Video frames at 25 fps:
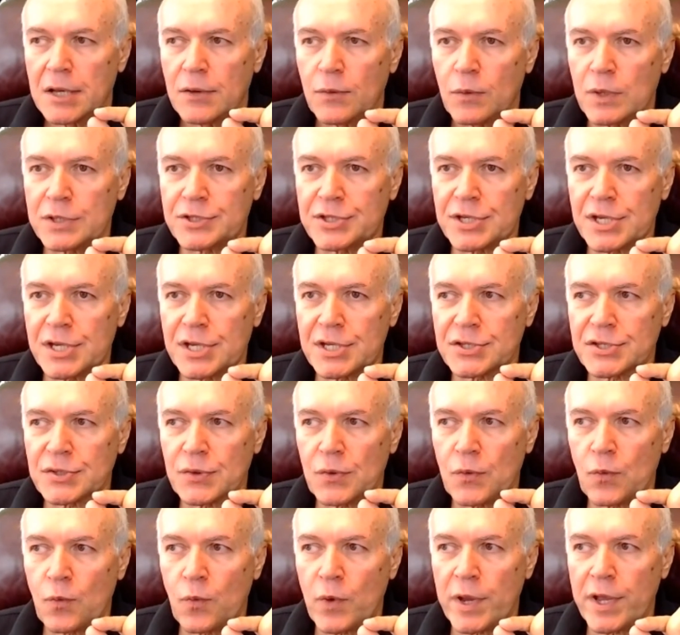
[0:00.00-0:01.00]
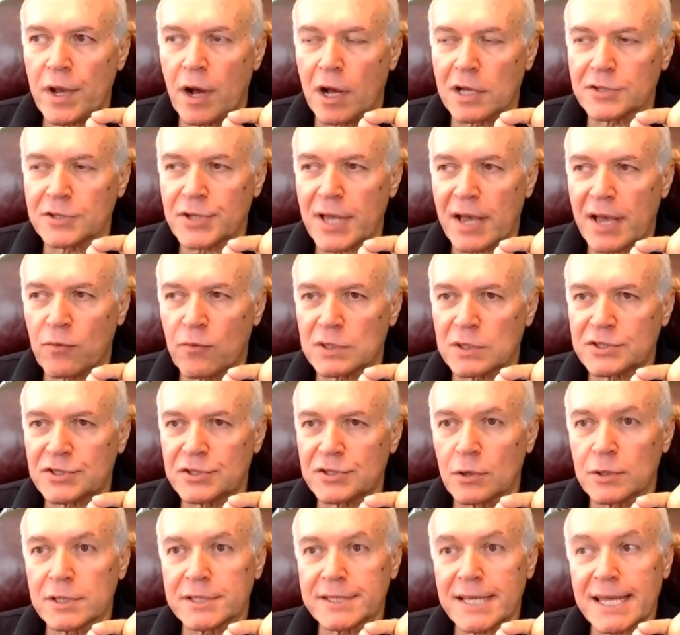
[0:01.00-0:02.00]
which is we also have what's
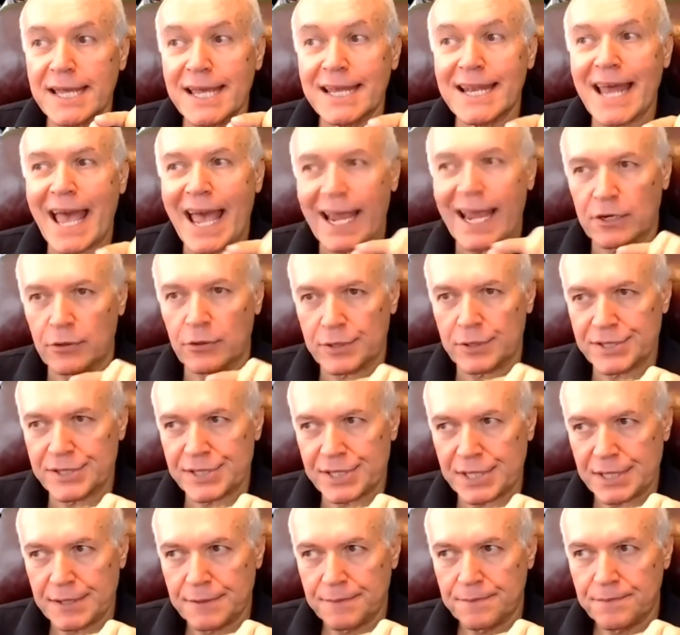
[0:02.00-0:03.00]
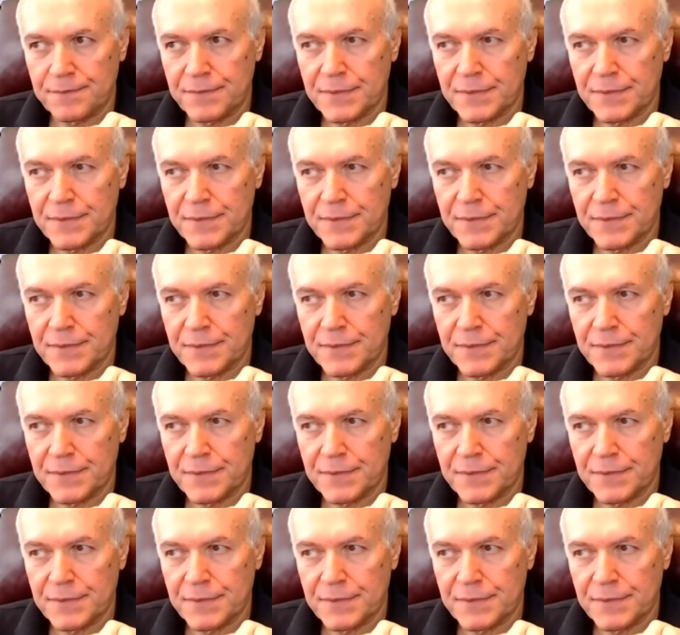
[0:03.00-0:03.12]
known as inaccuracy.